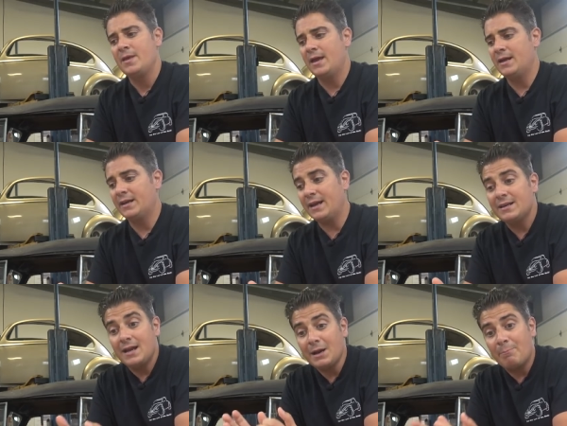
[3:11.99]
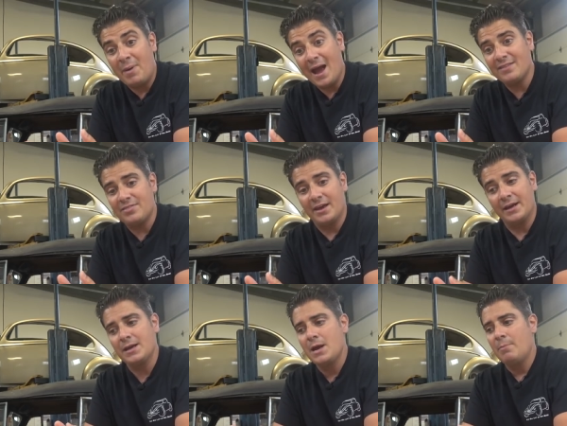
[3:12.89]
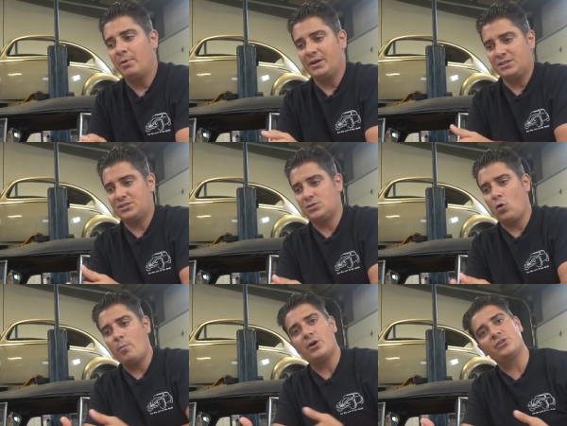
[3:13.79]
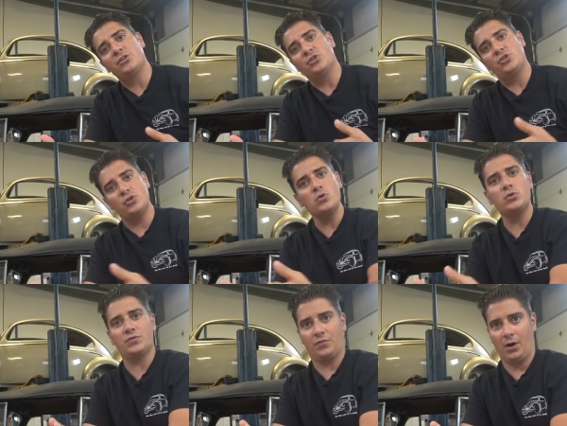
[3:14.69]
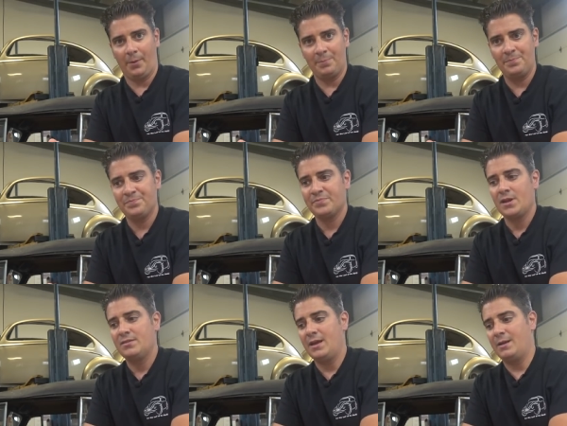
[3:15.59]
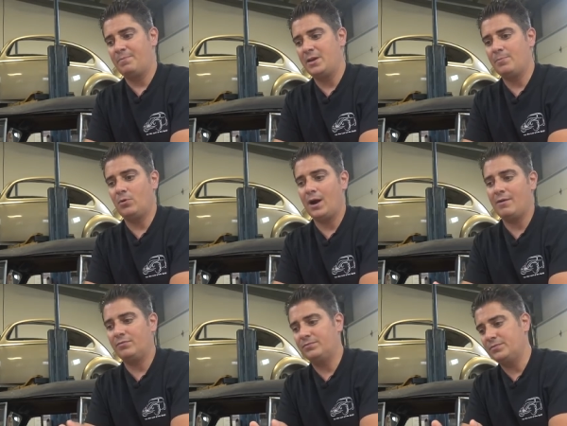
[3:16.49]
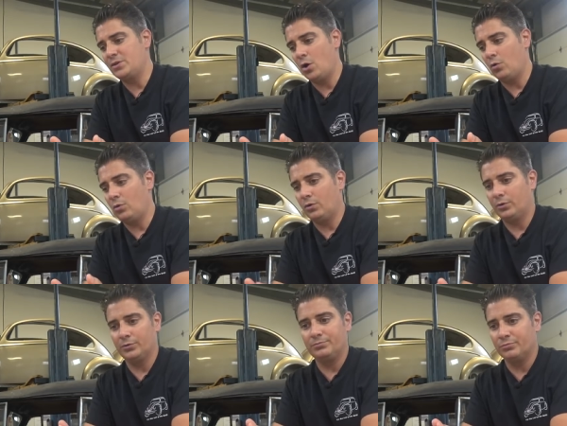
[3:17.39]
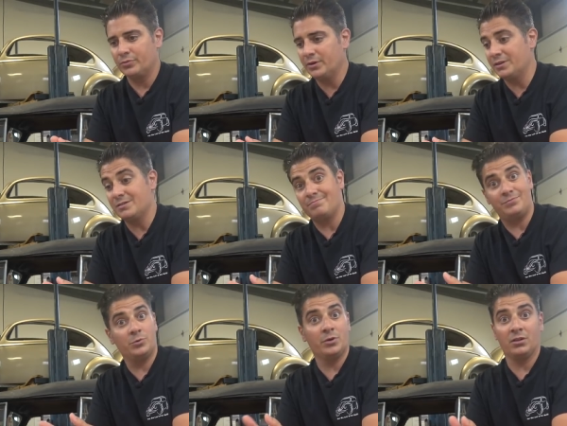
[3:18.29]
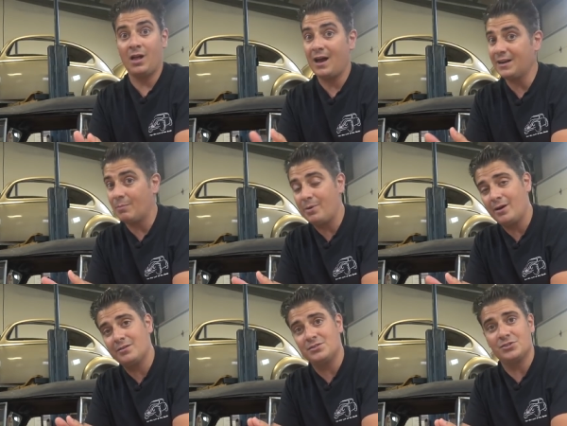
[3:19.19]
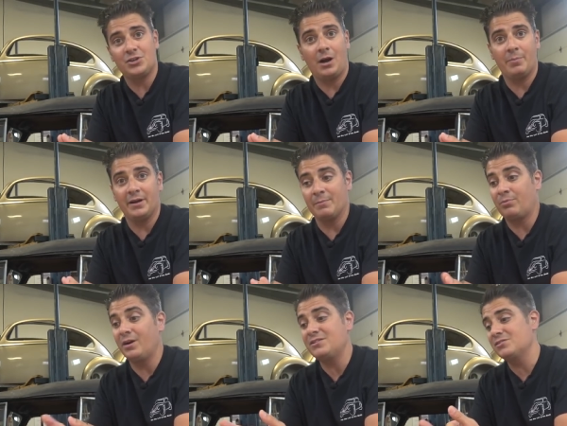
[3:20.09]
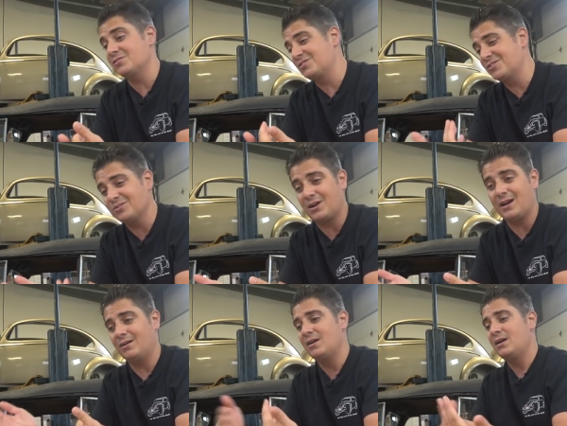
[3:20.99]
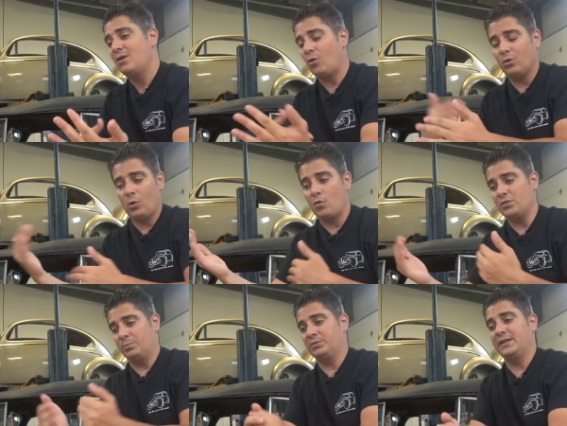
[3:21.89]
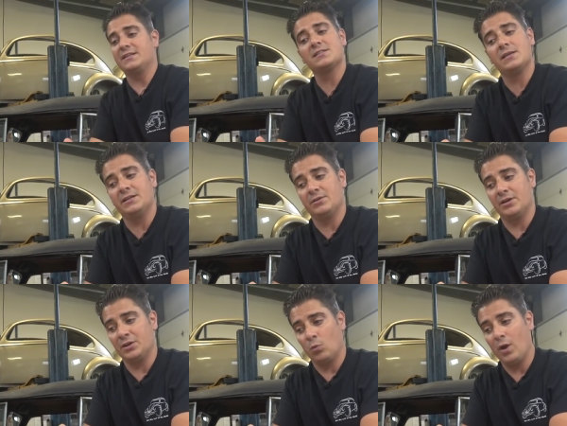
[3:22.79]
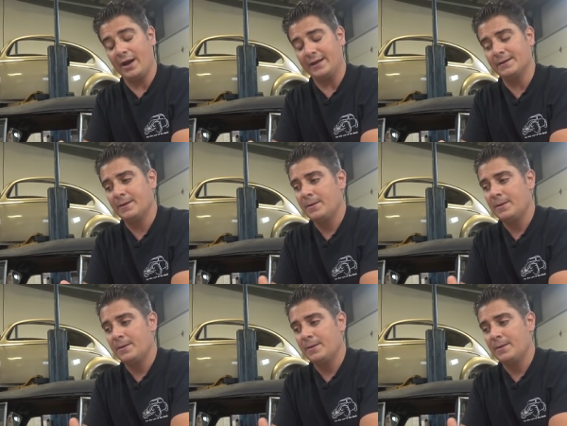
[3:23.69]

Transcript: And again, not a bad thing, but it's so much to choose from that people have, you know, are really doing a lot of comparison shopping, and prices are still kind of all over the place in a way.